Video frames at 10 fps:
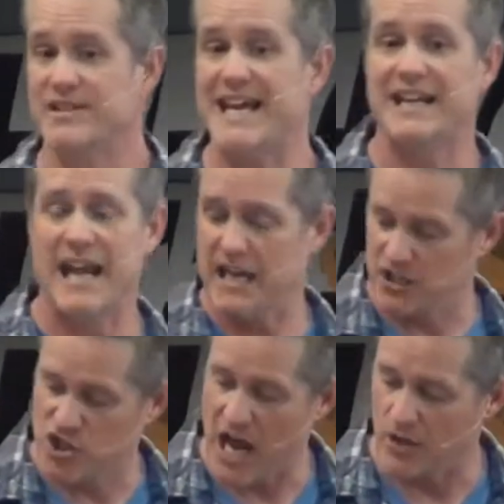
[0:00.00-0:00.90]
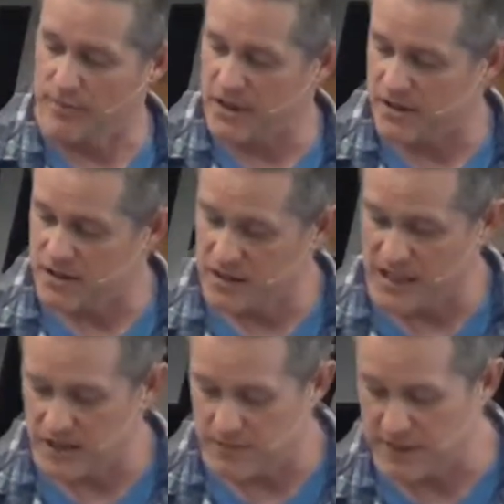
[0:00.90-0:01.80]
dedicating a child
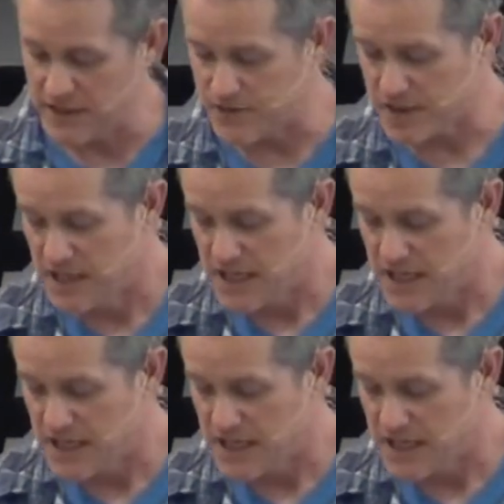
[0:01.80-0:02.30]
means.